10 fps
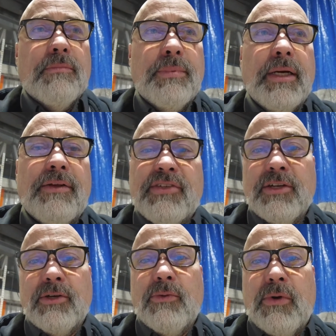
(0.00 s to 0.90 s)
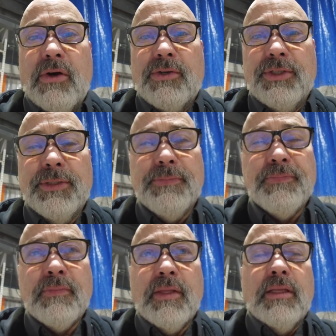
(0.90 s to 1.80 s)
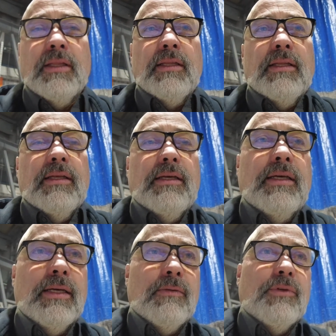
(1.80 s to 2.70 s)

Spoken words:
But I've seen it go wrong too. And